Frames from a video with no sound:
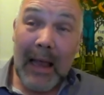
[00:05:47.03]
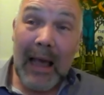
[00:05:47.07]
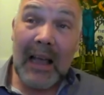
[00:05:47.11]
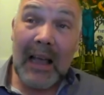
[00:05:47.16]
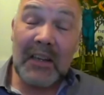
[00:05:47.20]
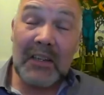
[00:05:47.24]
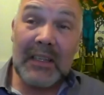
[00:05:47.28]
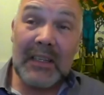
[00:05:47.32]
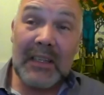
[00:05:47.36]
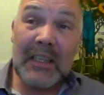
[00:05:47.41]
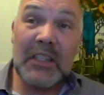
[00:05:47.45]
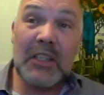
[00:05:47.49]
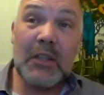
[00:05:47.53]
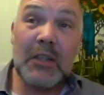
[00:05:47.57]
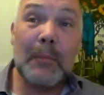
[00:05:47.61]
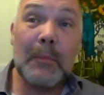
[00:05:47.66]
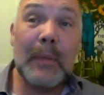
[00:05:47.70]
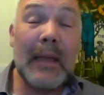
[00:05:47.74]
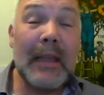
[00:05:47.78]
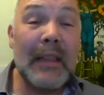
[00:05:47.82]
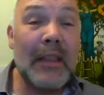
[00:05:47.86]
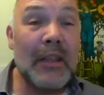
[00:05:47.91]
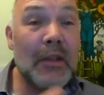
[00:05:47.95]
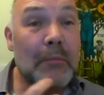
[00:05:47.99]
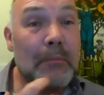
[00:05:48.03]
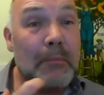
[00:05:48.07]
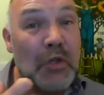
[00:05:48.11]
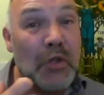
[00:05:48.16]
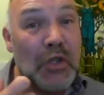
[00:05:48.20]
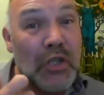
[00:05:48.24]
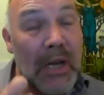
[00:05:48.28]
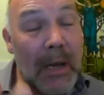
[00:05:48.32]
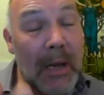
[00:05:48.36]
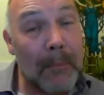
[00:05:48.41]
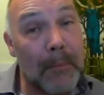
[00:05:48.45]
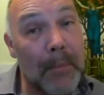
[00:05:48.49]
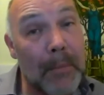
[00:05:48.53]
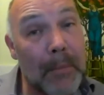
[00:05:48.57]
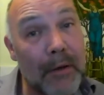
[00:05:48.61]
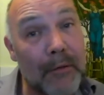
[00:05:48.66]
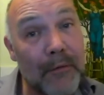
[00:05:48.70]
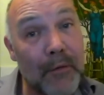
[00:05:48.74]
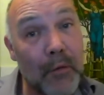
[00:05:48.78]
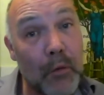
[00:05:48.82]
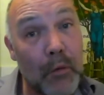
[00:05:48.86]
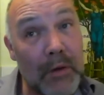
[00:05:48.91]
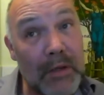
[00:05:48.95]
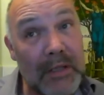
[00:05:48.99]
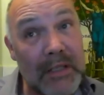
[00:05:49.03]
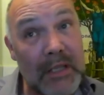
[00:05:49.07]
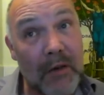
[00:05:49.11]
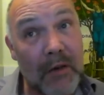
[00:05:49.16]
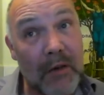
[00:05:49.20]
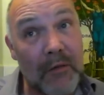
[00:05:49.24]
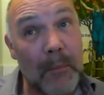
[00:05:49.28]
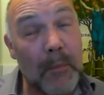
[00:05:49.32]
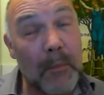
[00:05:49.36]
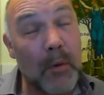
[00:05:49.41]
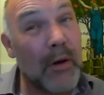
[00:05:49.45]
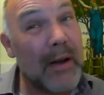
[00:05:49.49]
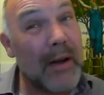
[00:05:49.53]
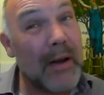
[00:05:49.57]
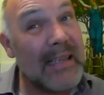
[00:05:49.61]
actually, to be the champion for the self-employed.